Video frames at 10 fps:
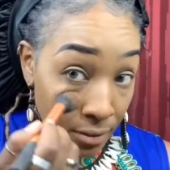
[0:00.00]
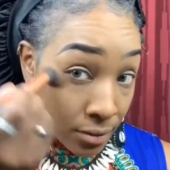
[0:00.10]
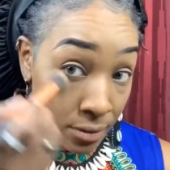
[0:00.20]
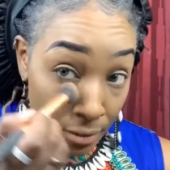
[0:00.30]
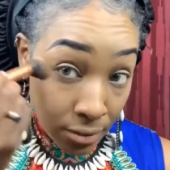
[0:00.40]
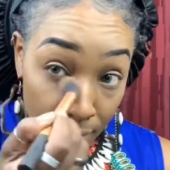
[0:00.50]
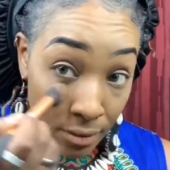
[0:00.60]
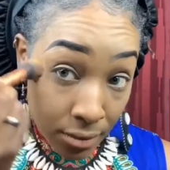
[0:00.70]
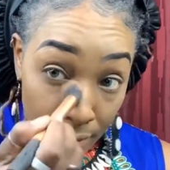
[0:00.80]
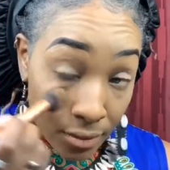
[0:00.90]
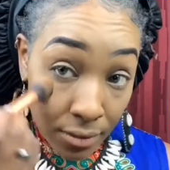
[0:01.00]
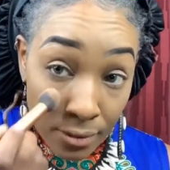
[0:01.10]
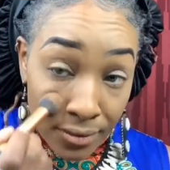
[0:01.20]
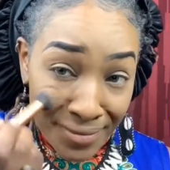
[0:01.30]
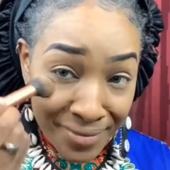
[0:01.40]
And then
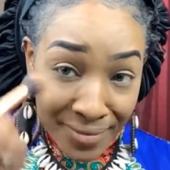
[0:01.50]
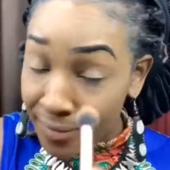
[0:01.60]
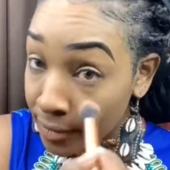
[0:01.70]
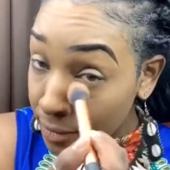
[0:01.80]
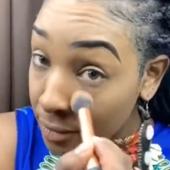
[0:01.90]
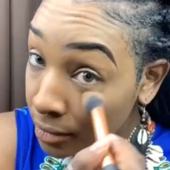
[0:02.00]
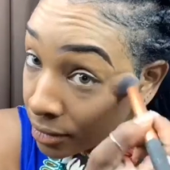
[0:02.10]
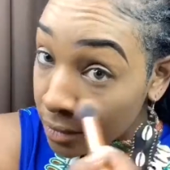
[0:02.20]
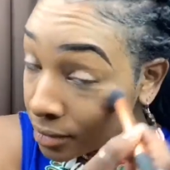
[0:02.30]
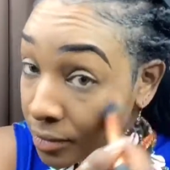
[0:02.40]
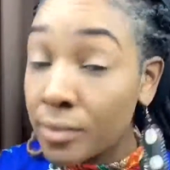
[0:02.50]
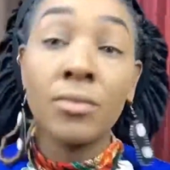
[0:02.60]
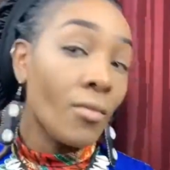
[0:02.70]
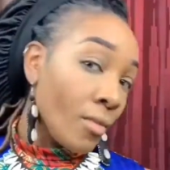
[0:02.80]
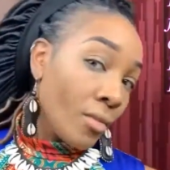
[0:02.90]
for my shaded
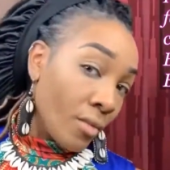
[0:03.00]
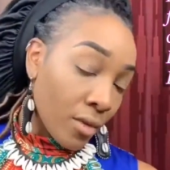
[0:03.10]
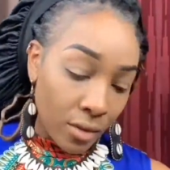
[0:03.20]
areas,